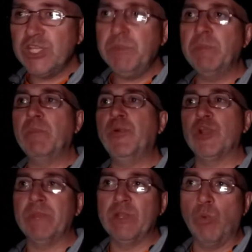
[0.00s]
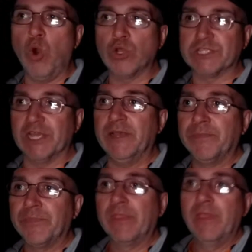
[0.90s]
see people put them in the
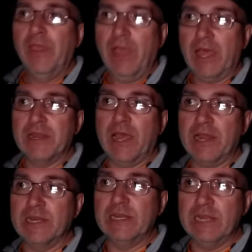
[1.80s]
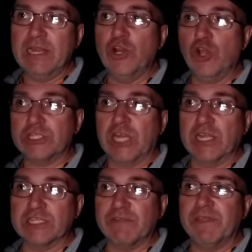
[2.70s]
water, and it
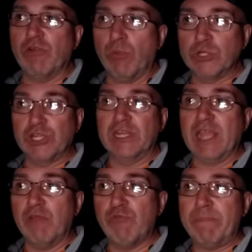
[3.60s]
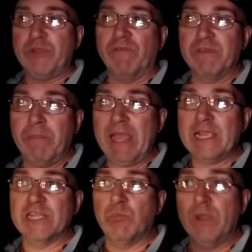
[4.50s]
looks like as if they're almost going to get ripped off the
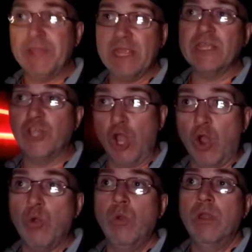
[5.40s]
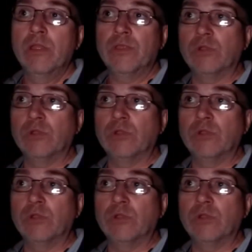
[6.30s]
back of them. When they go,